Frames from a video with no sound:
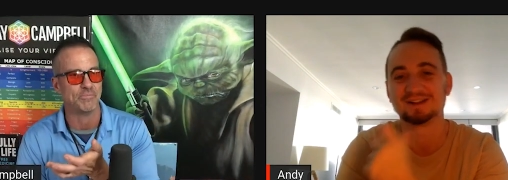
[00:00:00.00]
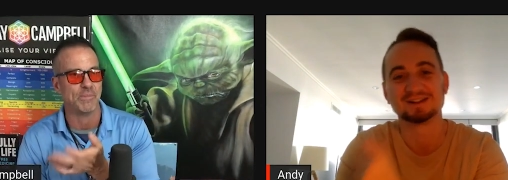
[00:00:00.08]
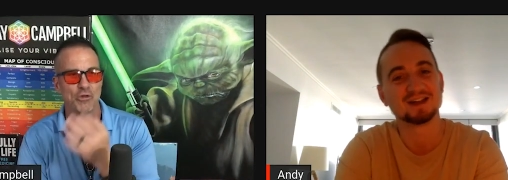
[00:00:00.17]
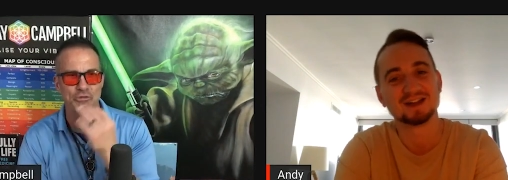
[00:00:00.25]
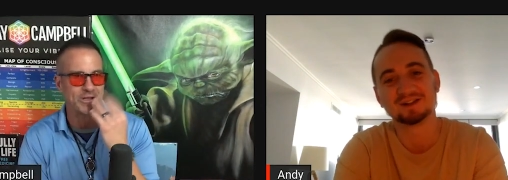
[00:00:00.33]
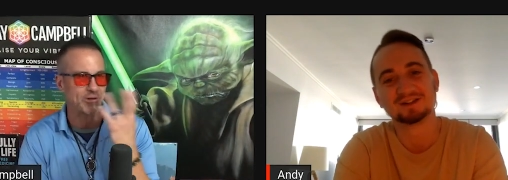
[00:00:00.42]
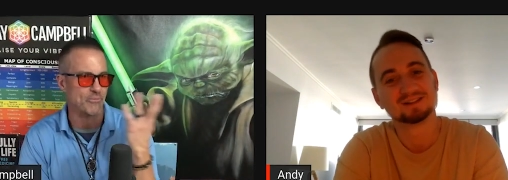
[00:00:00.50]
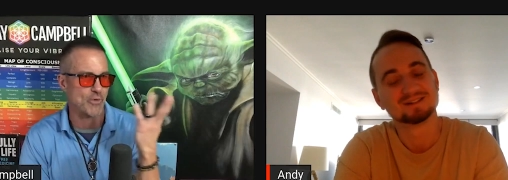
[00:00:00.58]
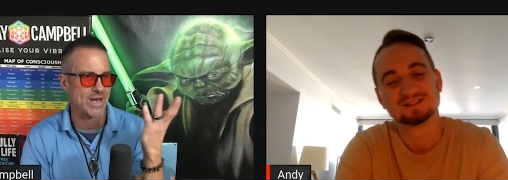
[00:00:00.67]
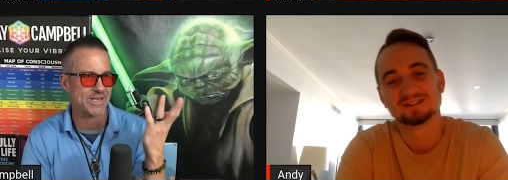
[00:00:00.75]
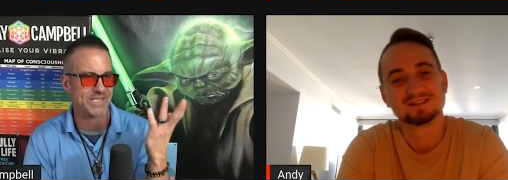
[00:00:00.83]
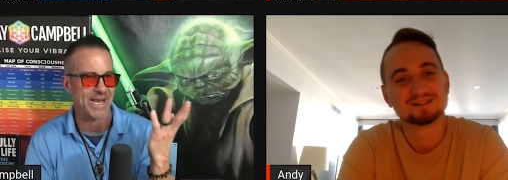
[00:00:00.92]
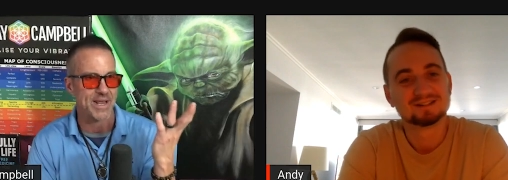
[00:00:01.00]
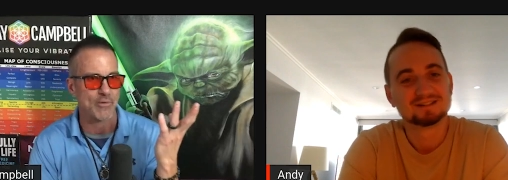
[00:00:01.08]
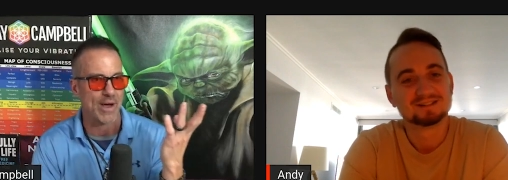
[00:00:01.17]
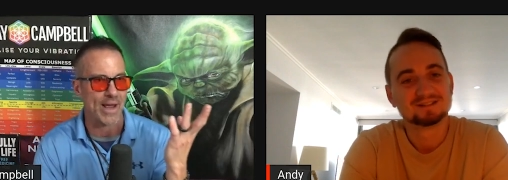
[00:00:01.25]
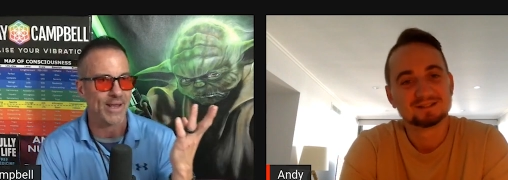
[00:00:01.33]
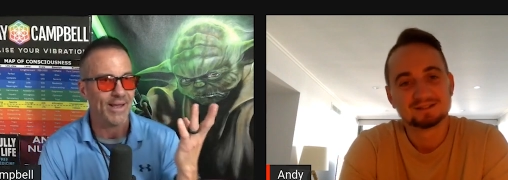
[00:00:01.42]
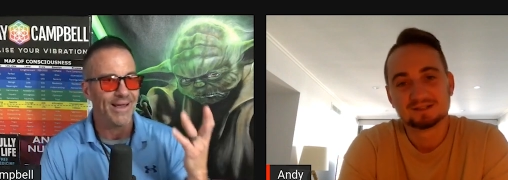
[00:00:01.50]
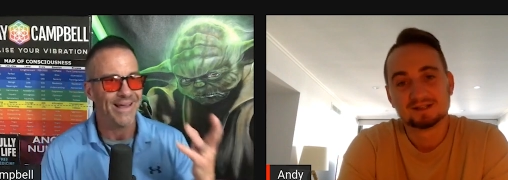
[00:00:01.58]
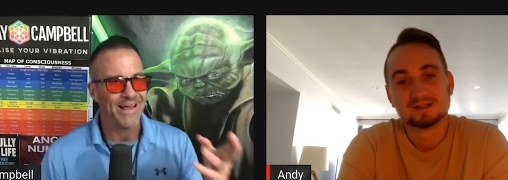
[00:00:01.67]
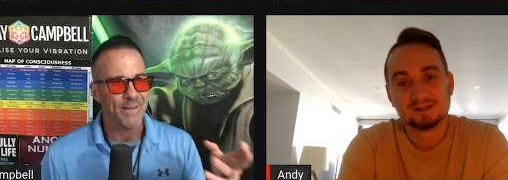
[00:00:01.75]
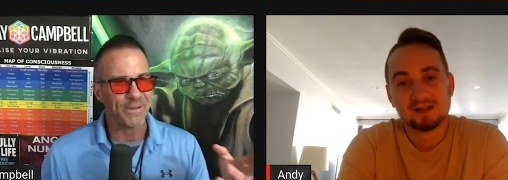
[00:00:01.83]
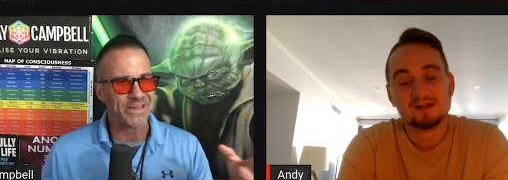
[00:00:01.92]
Speaker 1: all melting right. their brains anyway,
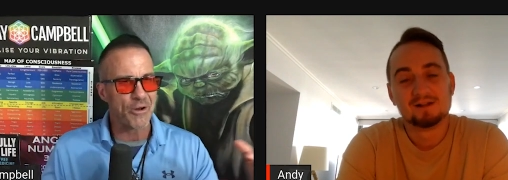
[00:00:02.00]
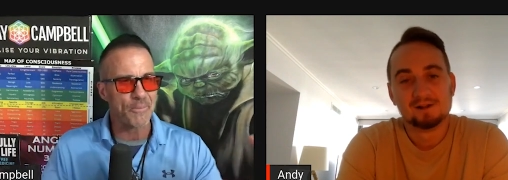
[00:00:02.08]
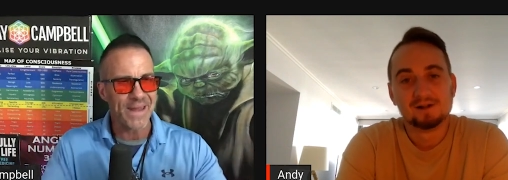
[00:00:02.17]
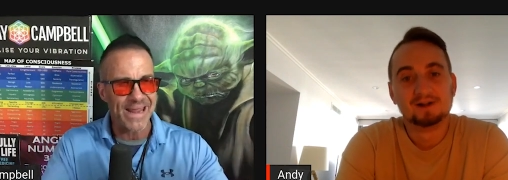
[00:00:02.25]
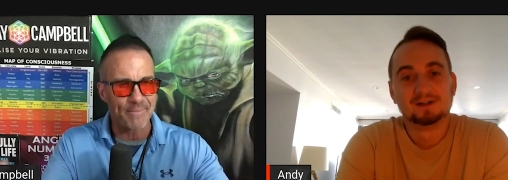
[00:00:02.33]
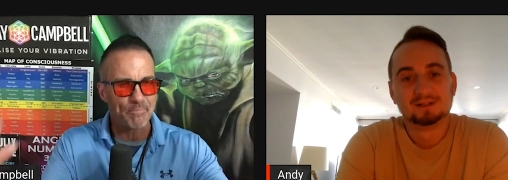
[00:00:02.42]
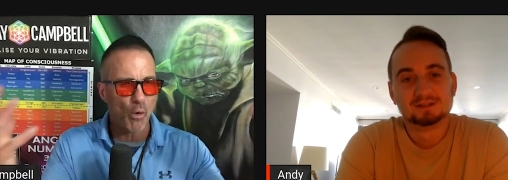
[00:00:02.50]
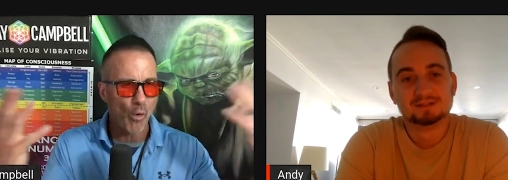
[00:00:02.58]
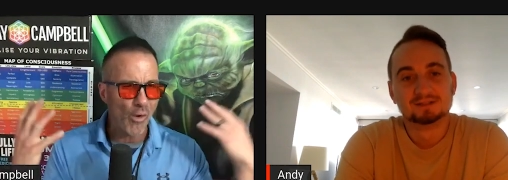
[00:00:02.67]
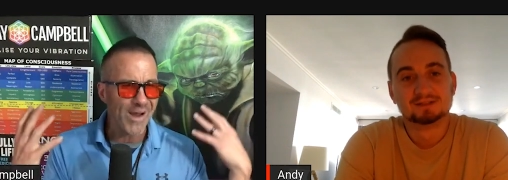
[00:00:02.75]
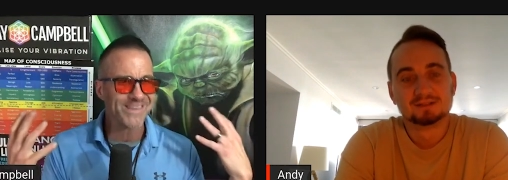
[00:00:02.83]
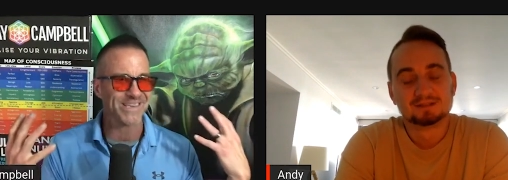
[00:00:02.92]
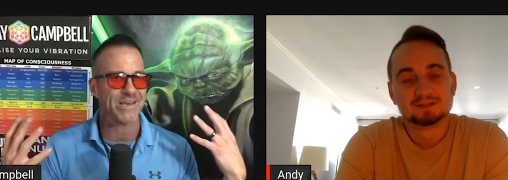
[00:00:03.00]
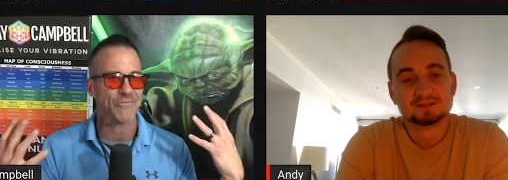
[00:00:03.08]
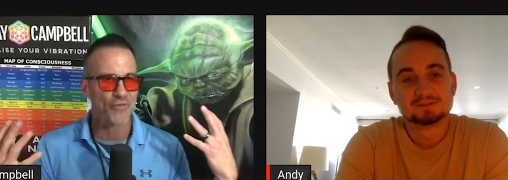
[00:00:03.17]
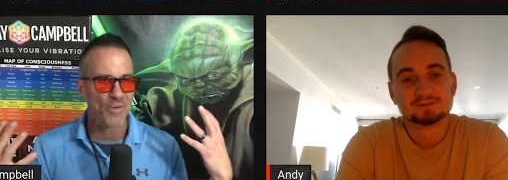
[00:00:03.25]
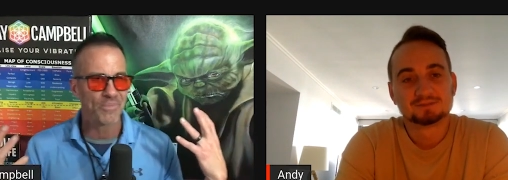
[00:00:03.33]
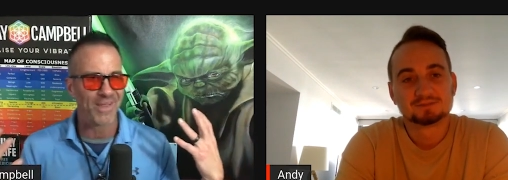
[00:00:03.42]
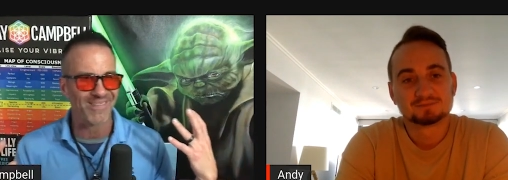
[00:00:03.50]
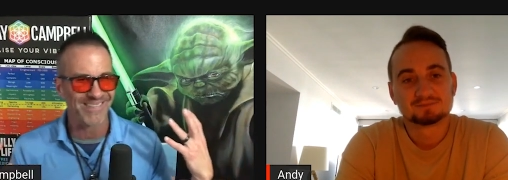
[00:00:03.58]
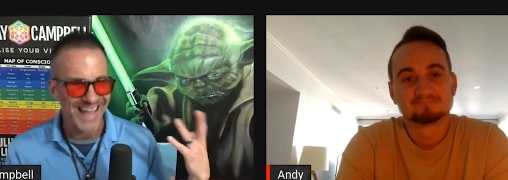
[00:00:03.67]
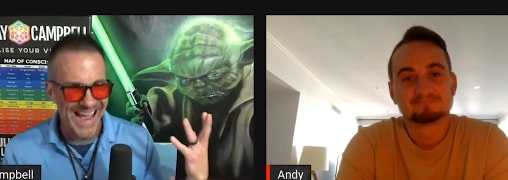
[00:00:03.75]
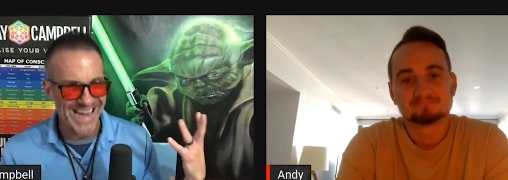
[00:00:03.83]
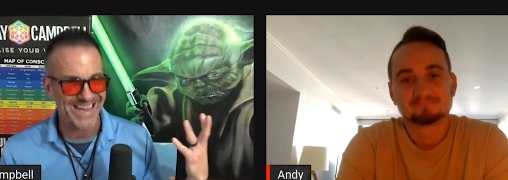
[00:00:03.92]
but they're being poisoned from the
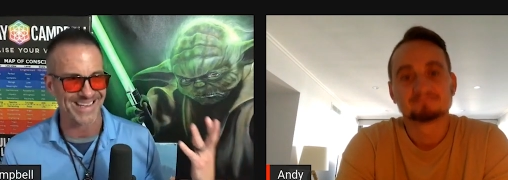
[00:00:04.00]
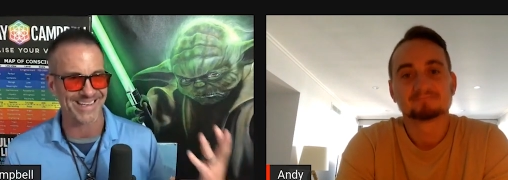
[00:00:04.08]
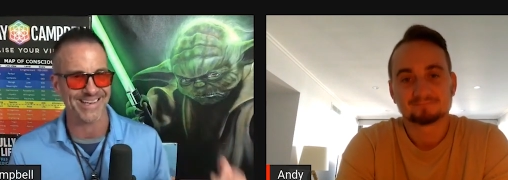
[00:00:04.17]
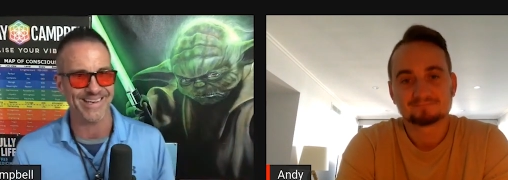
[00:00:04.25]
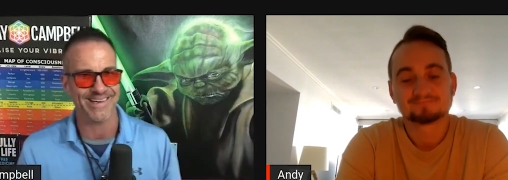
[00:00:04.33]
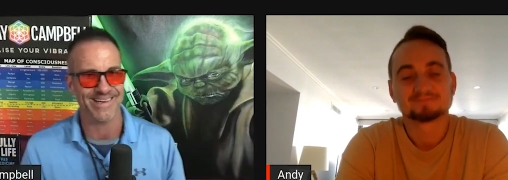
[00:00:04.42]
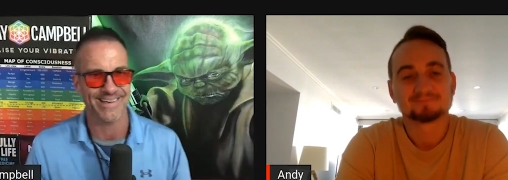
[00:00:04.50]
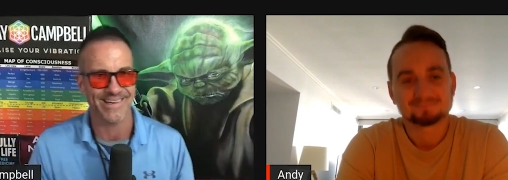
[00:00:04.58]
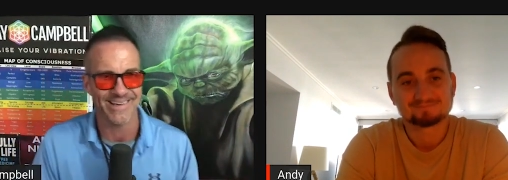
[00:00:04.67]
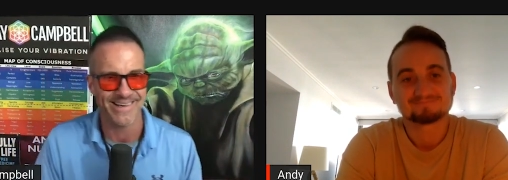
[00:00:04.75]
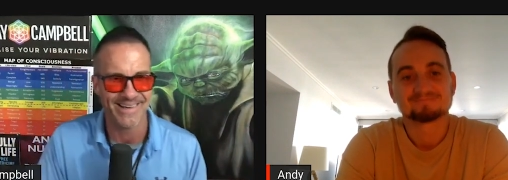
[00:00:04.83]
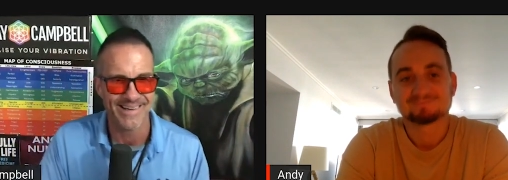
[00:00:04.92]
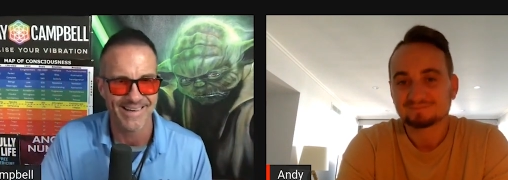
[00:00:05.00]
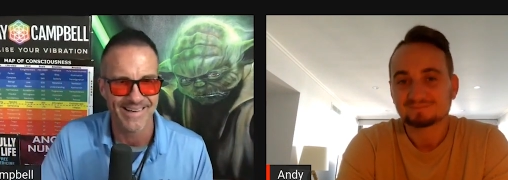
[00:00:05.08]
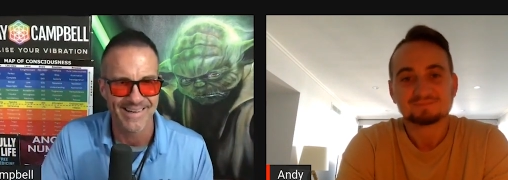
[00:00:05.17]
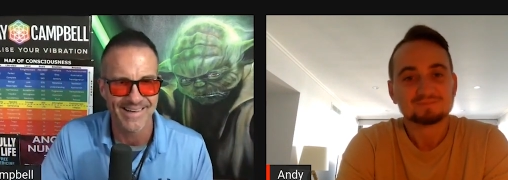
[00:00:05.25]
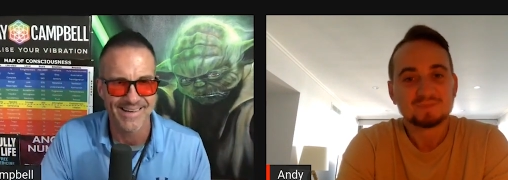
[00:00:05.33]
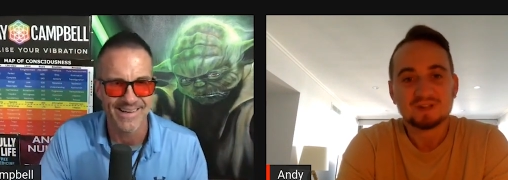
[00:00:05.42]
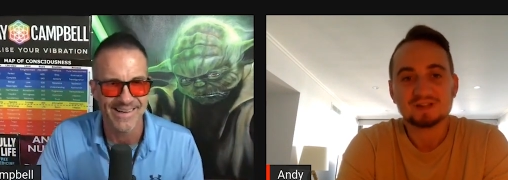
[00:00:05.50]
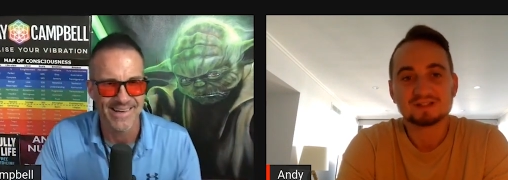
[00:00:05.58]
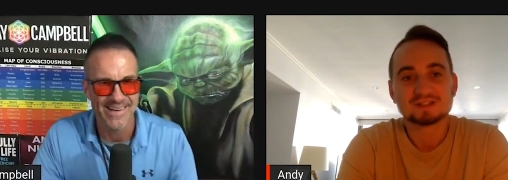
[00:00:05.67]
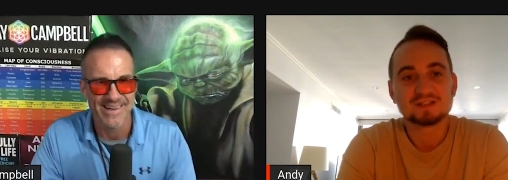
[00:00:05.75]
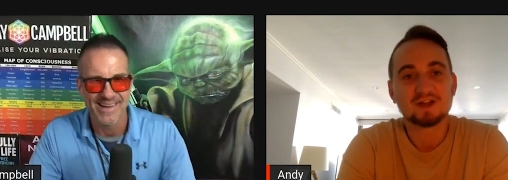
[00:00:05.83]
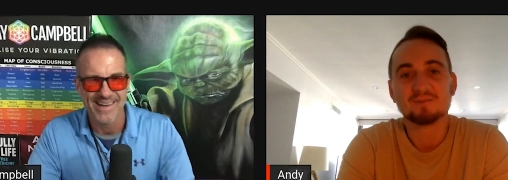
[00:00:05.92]
light.
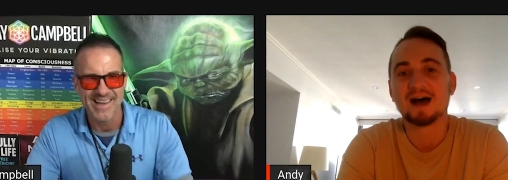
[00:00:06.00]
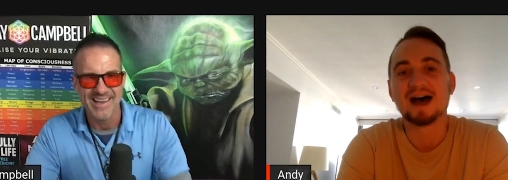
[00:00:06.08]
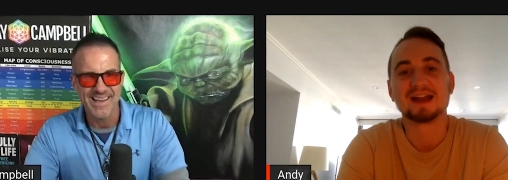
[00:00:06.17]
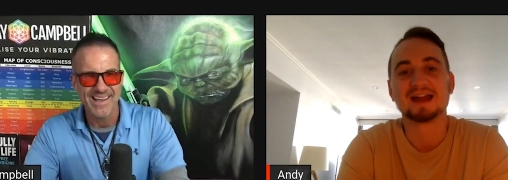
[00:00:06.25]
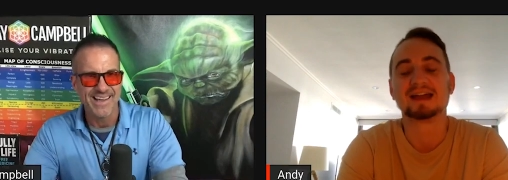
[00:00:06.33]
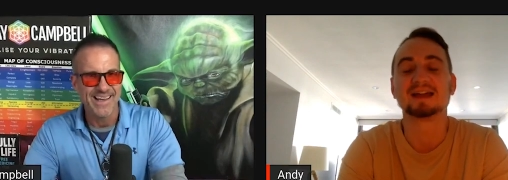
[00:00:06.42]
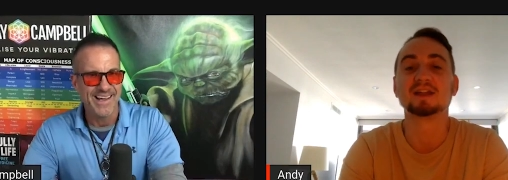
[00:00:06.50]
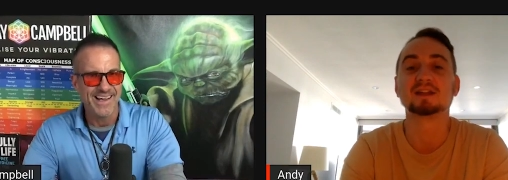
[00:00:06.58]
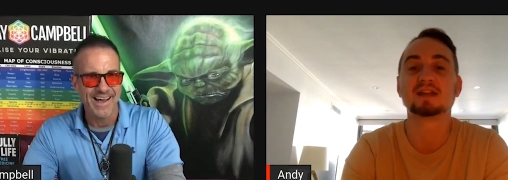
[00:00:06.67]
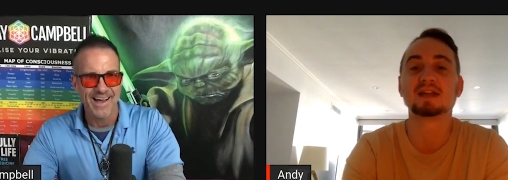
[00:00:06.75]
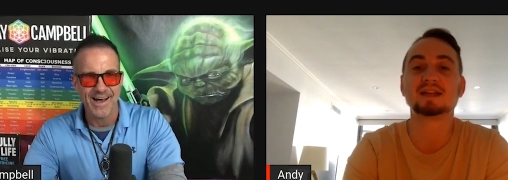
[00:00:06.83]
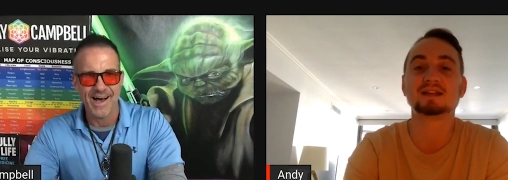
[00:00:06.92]
Speaker 2: It's so bad, eh? And then, and it,